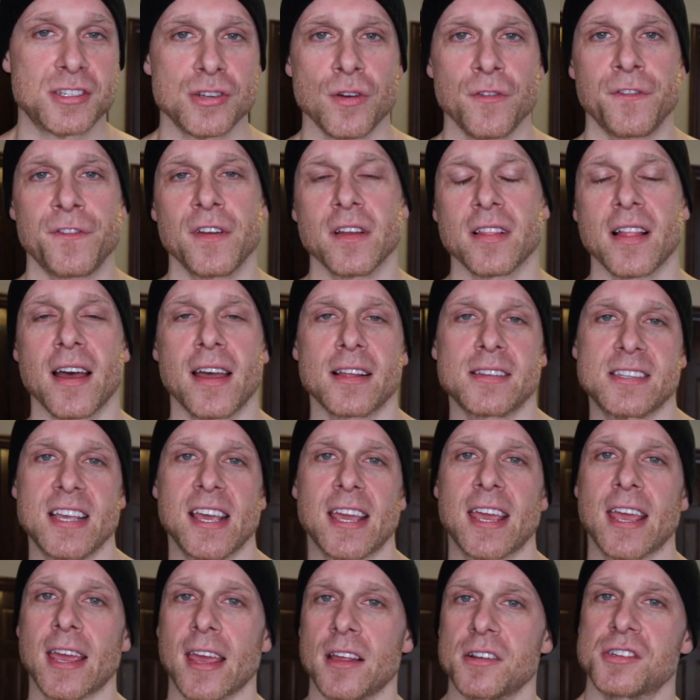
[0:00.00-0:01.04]
do feel like
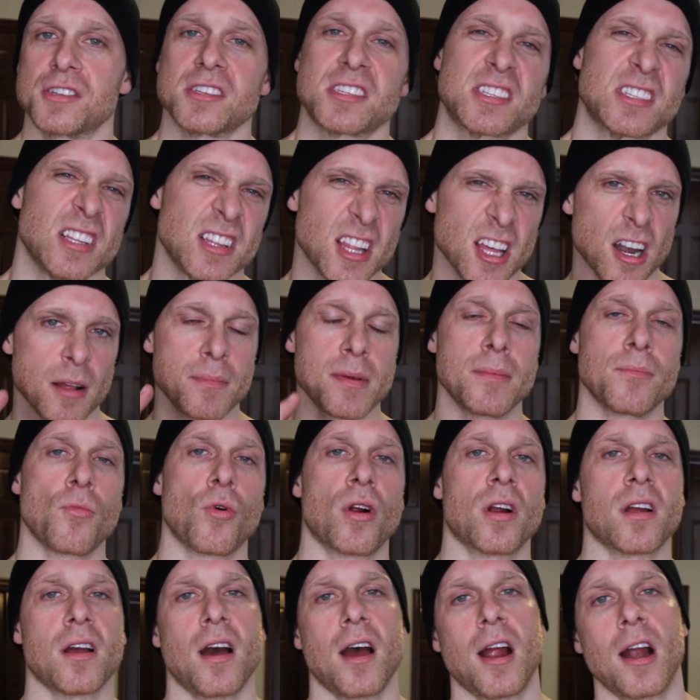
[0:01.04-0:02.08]
taking in just a little bit
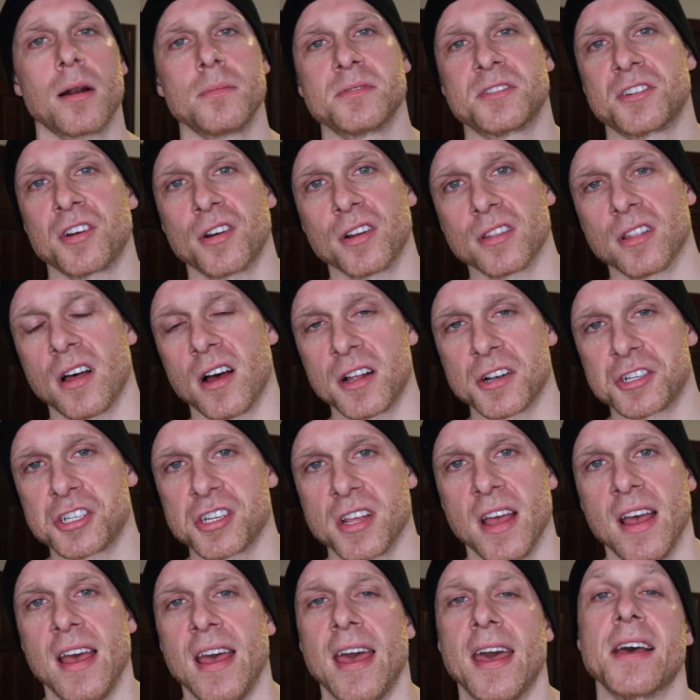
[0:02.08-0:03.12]
more carbs during lunch
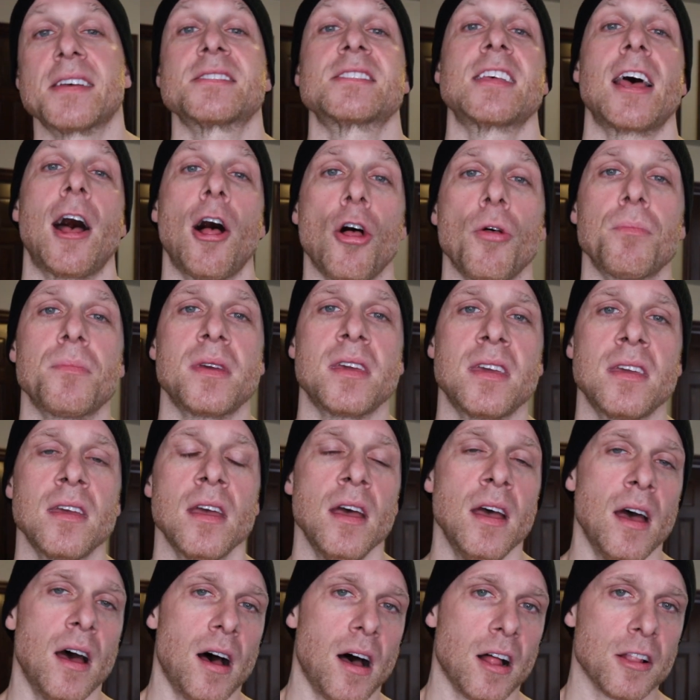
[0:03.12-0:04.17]
has helped me
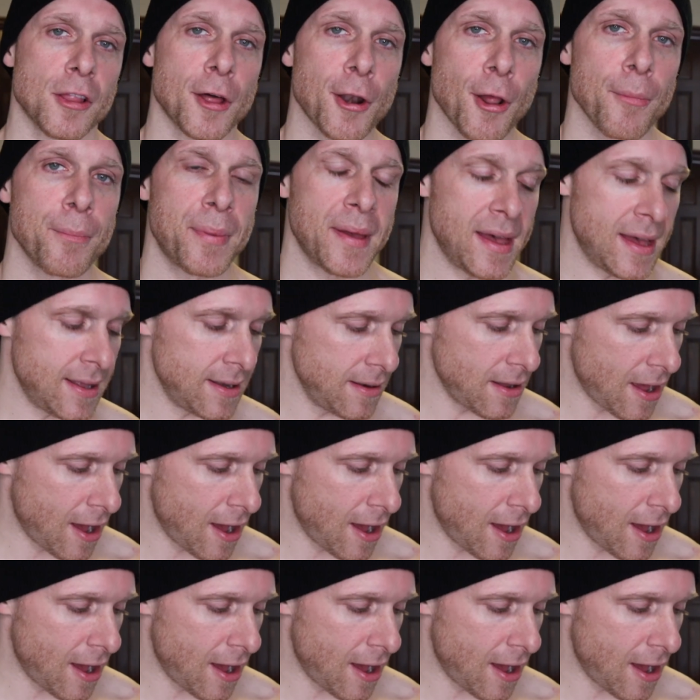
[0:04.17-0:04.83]
a little bit.